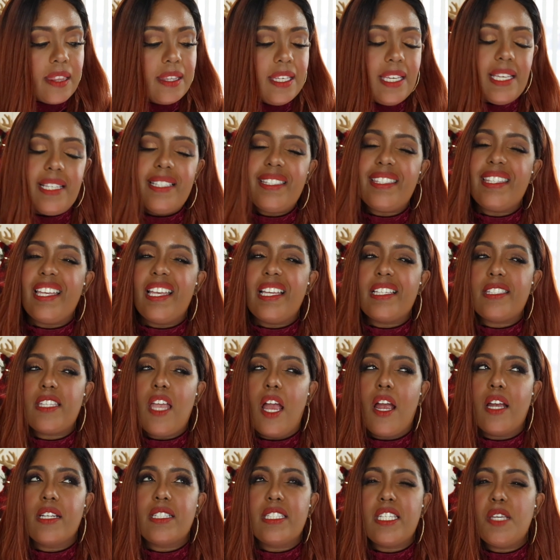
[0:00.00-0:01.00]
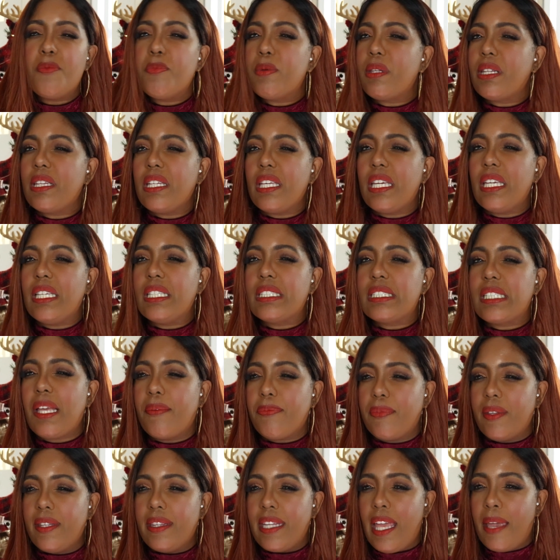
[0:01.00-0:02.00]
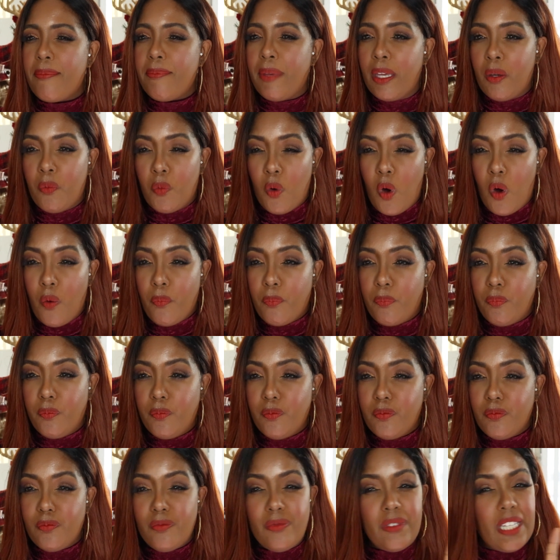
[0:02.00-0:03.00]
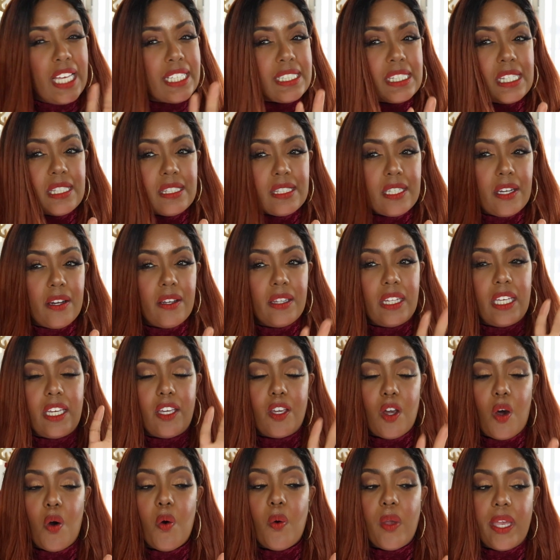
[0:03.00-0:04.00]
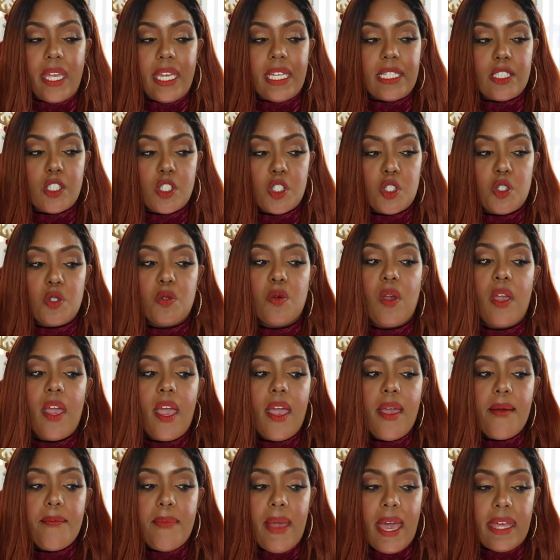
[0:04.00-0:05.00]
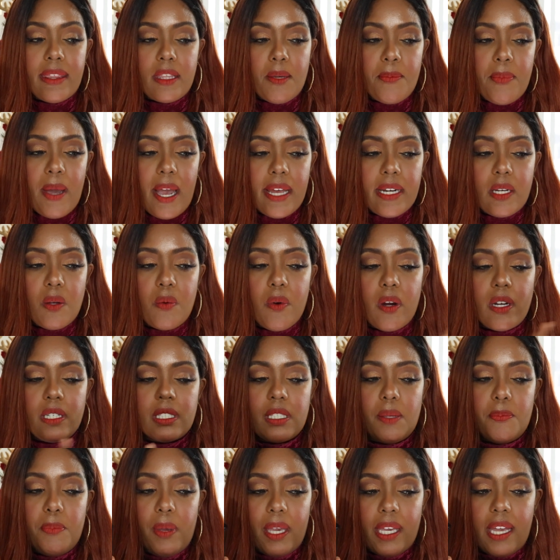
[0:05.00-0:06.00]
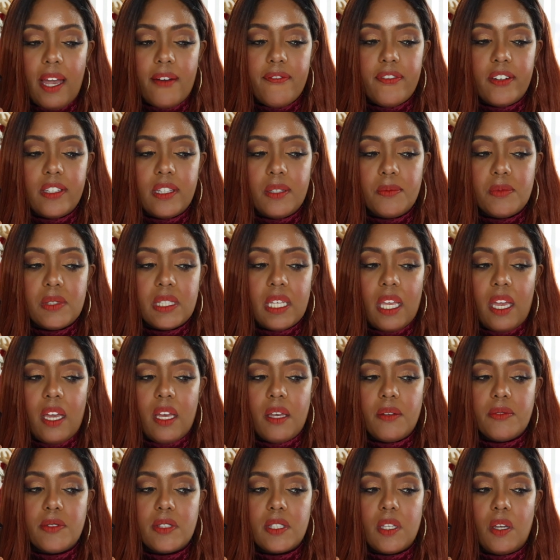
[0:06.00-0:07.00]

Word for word: These things are typically something that men won't necessarily go into Bath and Body Works to pick up for themselves.